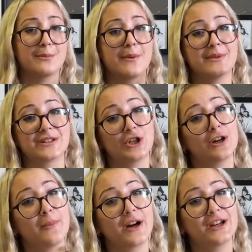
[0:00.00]
my
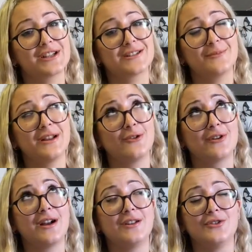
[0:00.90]
Mascara Paradise by
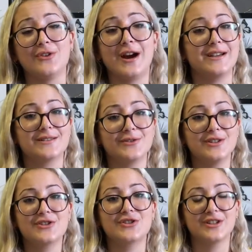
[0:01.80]
L'Oreal. You guys know
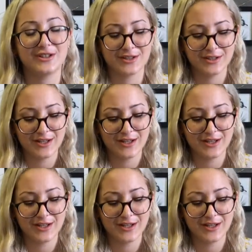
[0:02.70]
the drill.